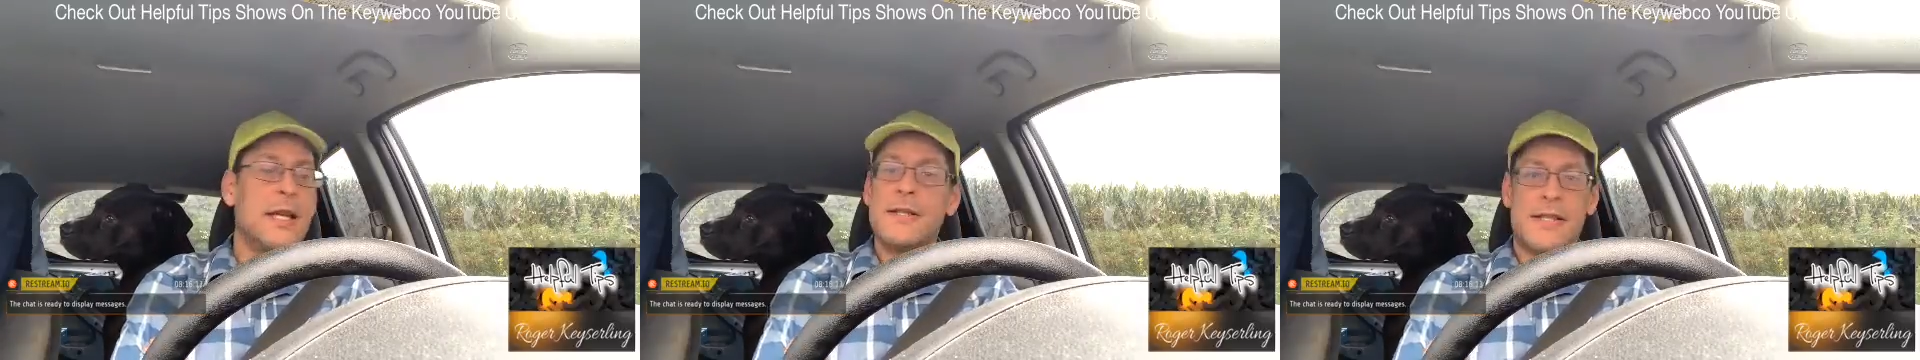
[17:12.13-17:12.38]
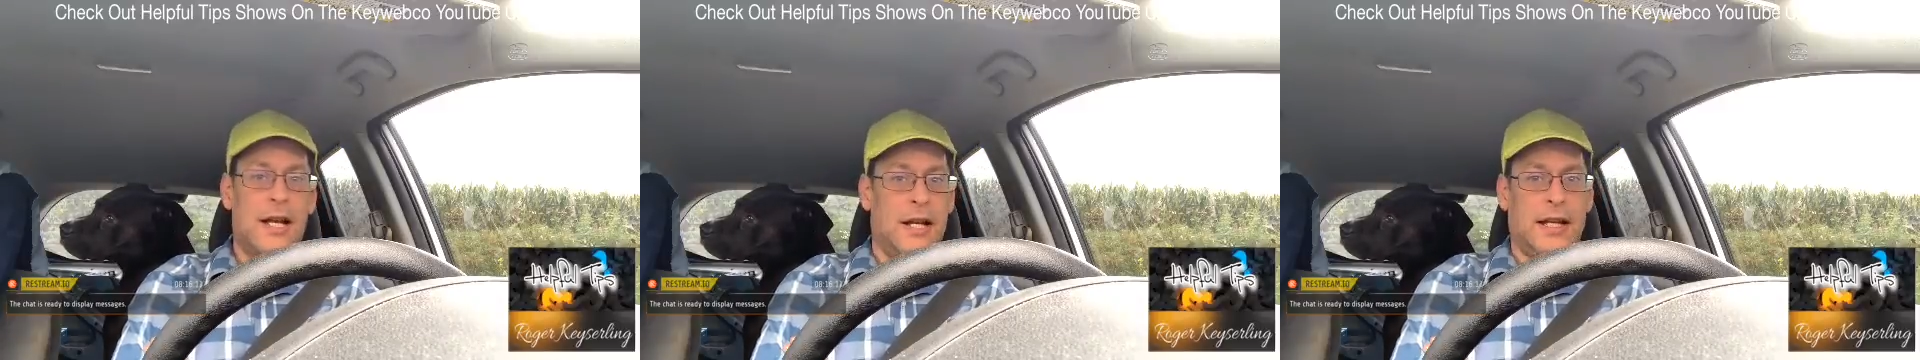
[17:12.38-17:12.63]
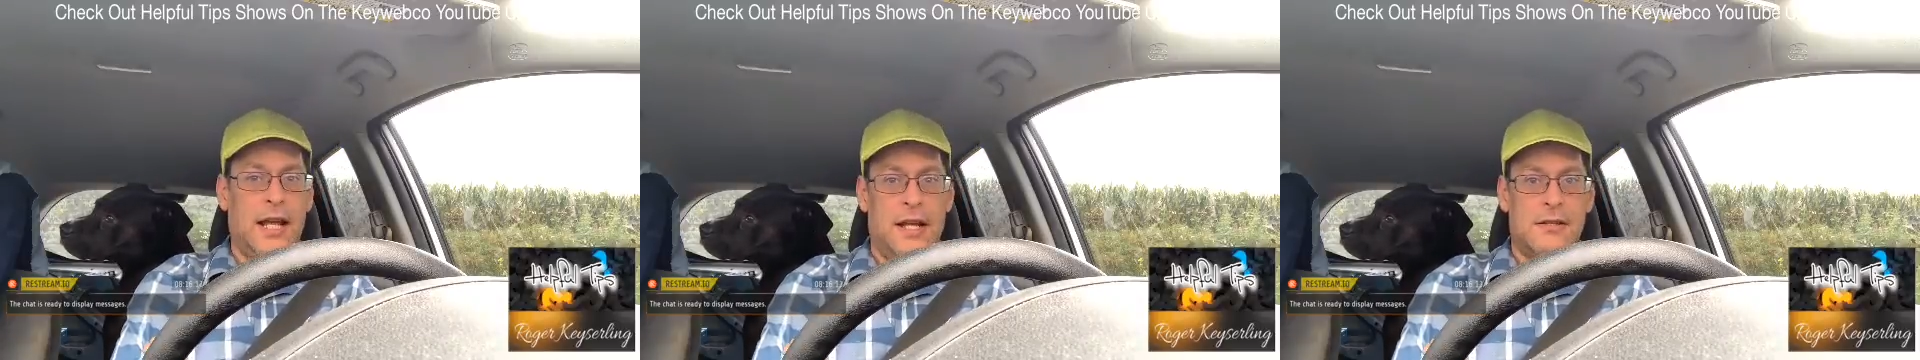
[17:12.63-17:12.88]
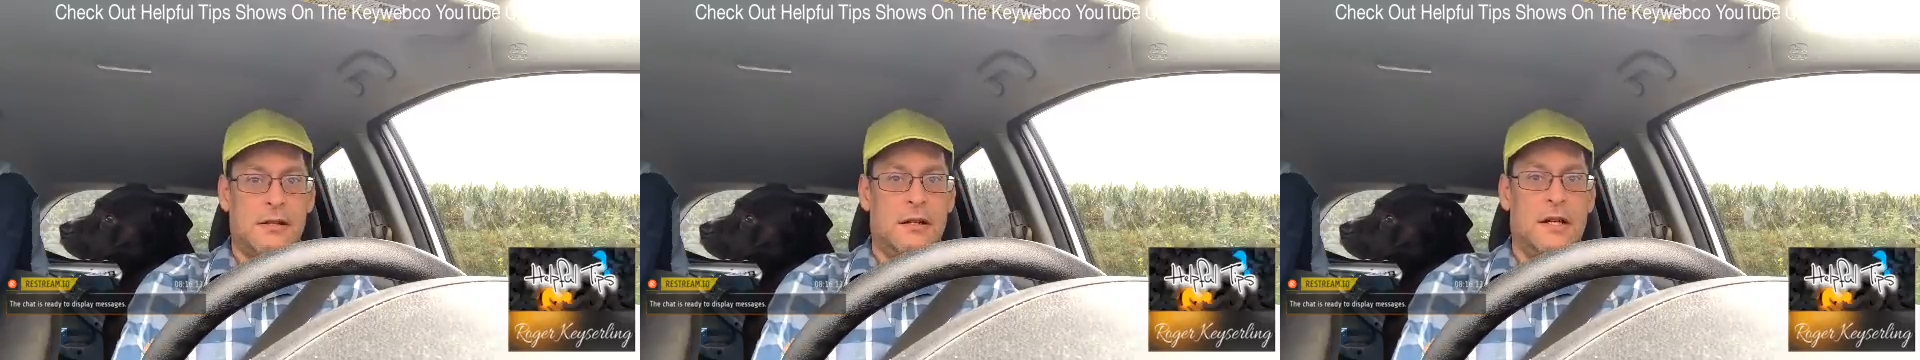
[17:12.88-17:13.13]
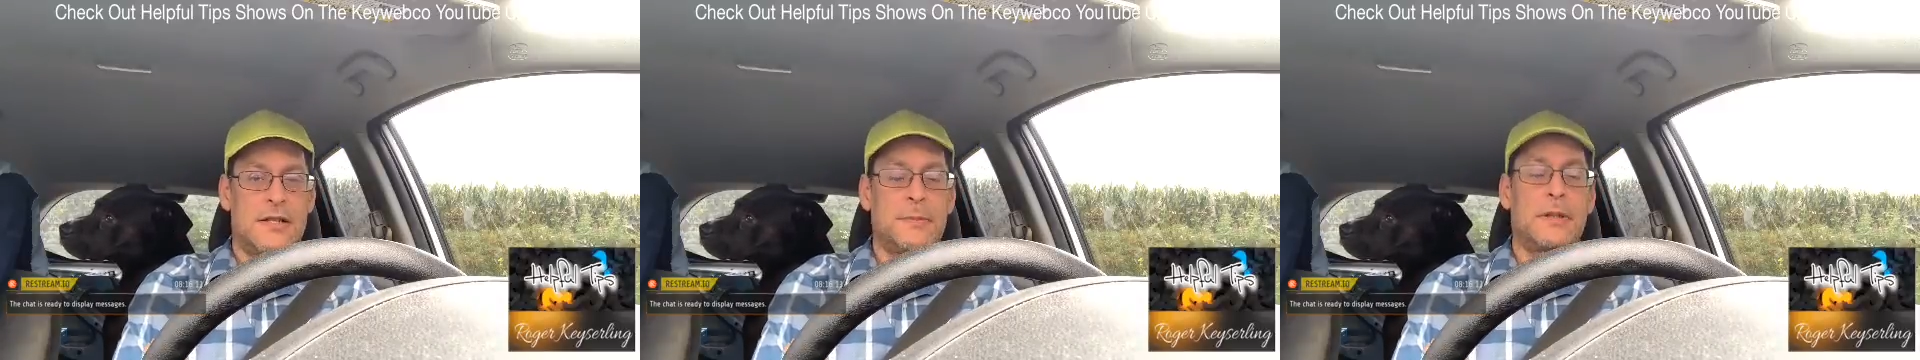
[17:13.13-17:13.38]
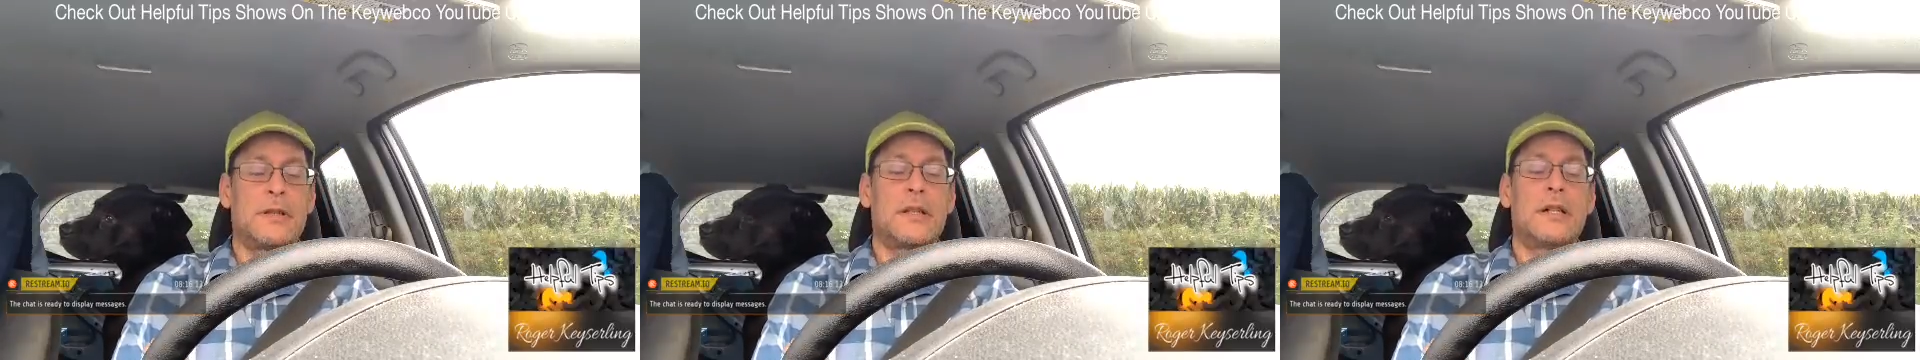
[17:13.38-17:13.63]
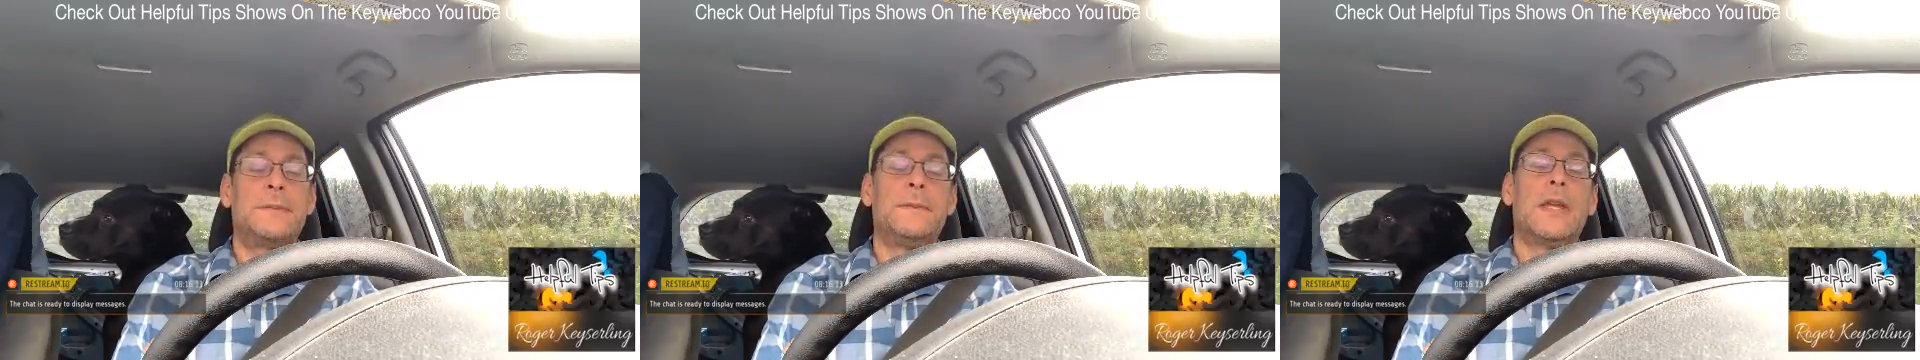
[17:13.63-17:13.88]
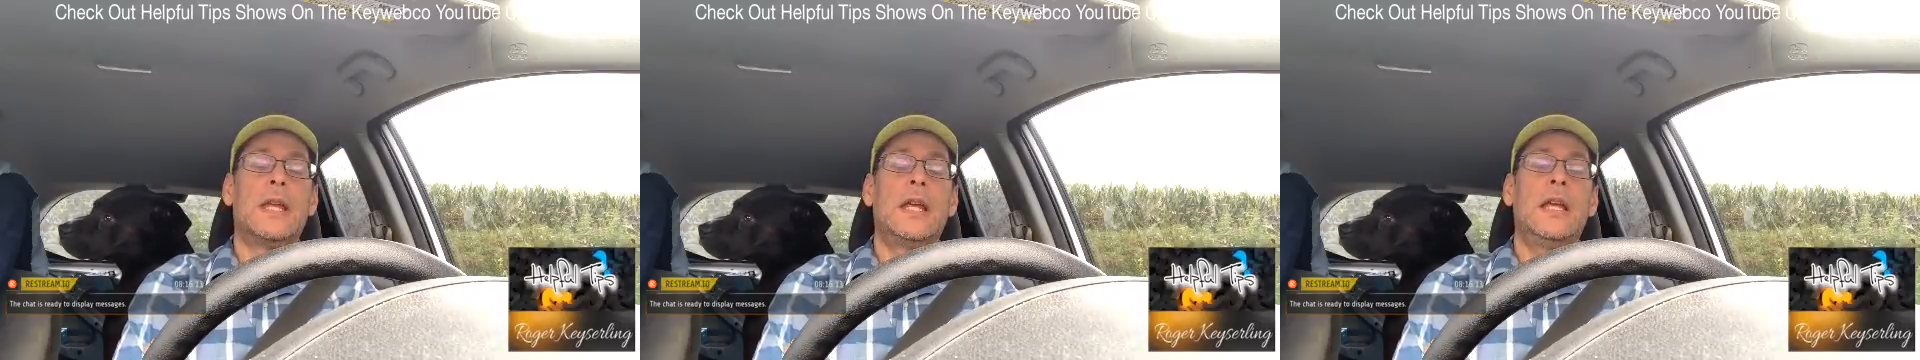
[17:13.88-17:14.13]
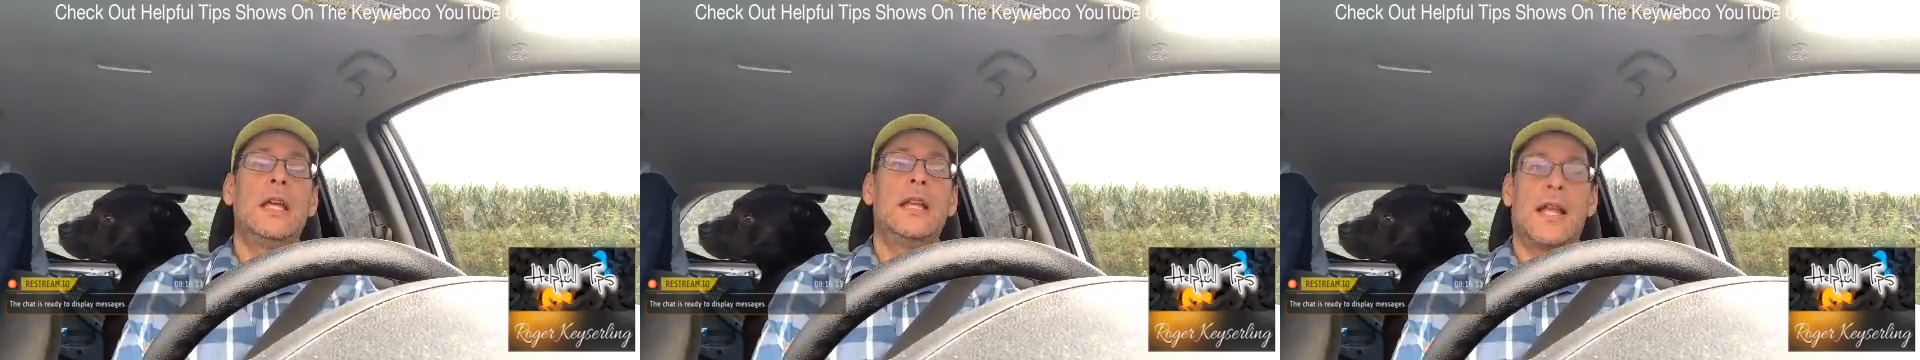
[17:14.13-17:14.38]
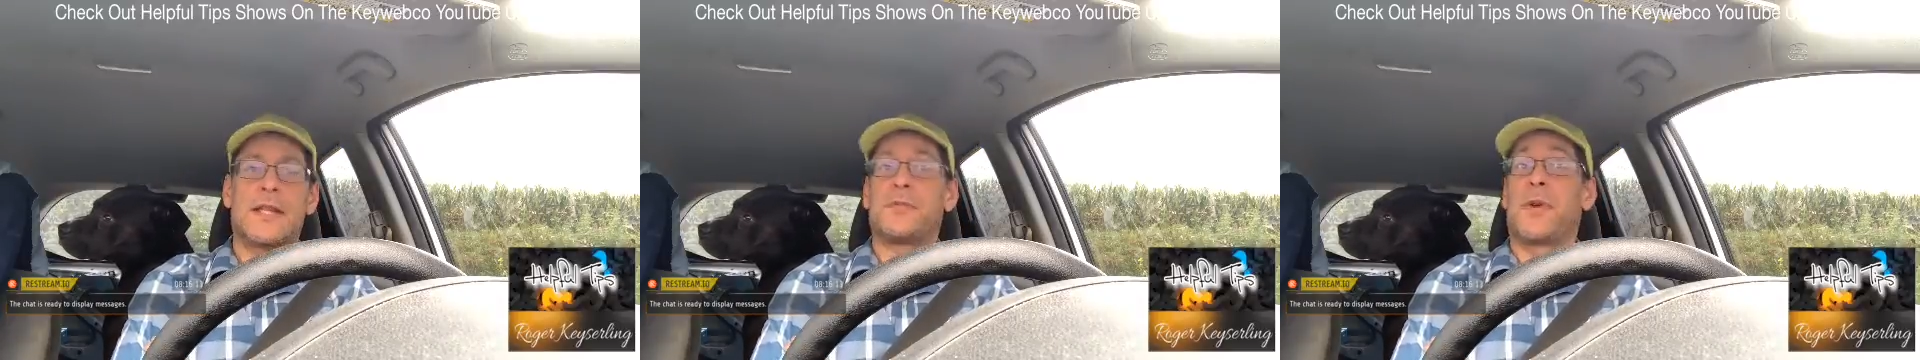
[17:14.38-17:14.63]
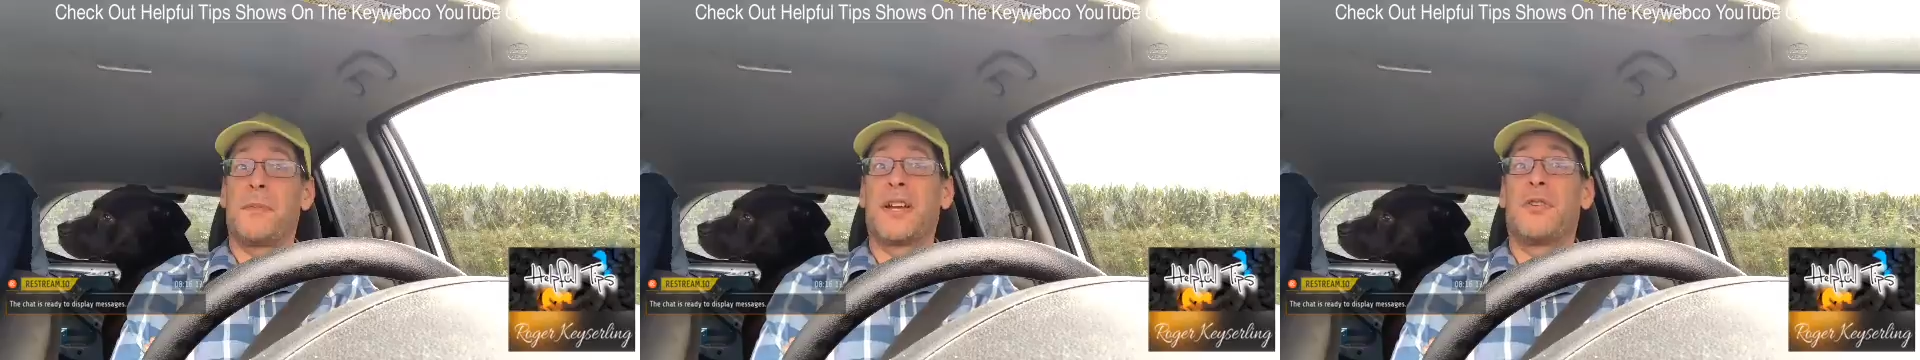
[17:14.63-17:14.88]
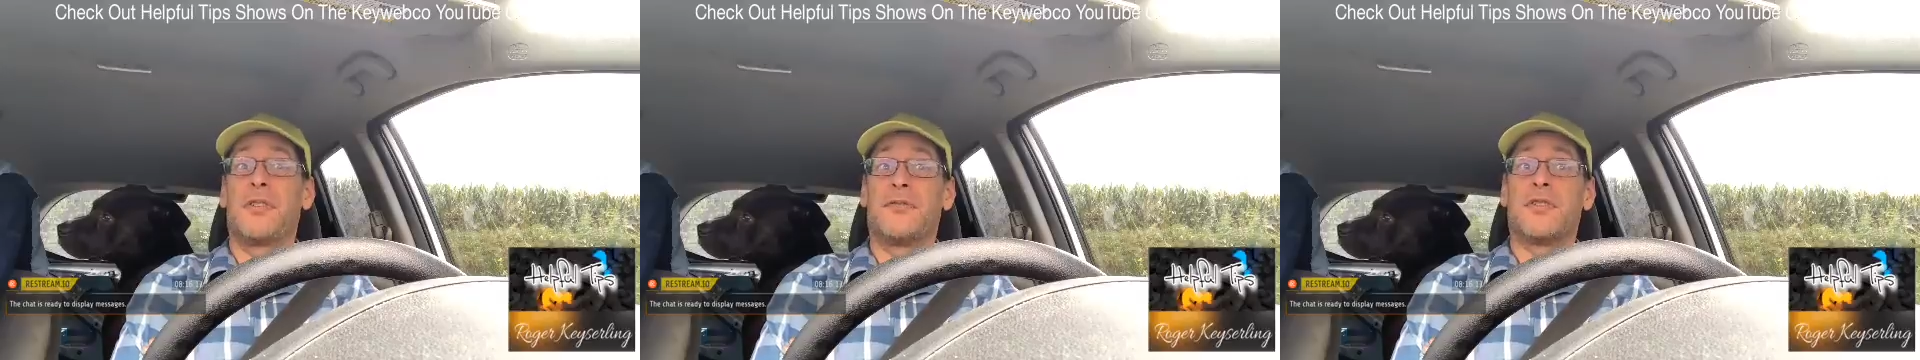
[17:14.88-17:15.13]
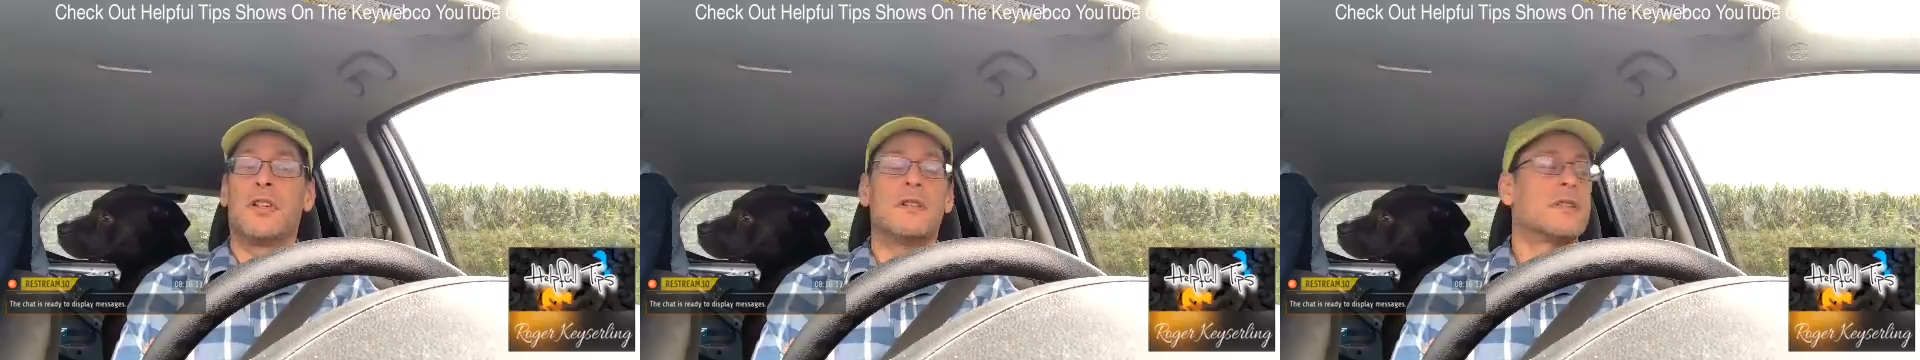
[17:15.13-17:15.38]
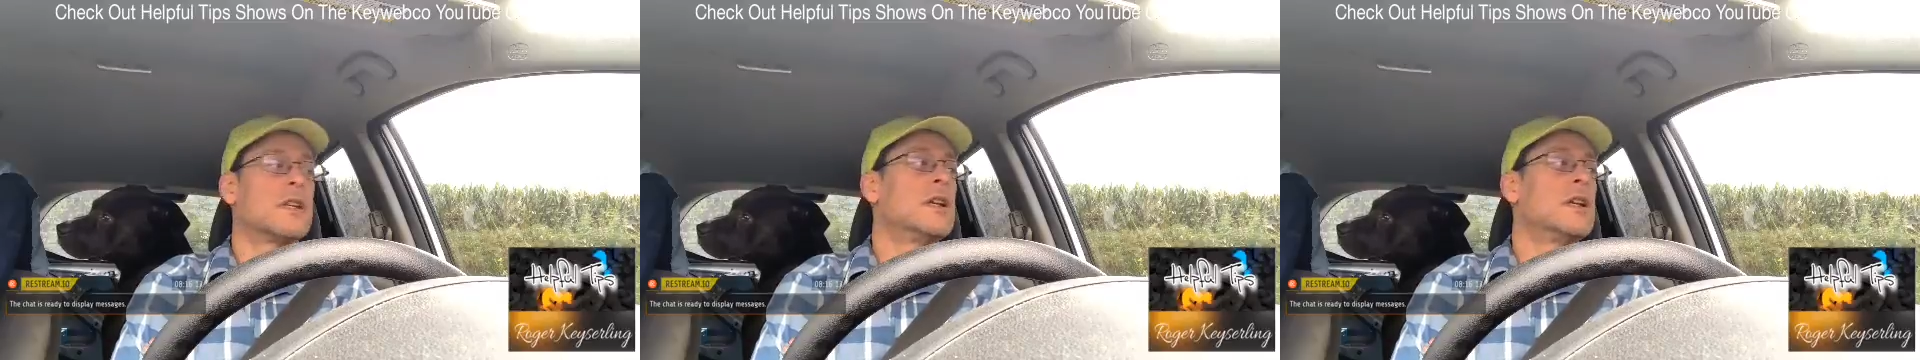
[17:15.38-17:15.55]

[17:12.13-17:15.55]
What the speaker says: It's not a cancer hospital, though. That's where I've been going for years.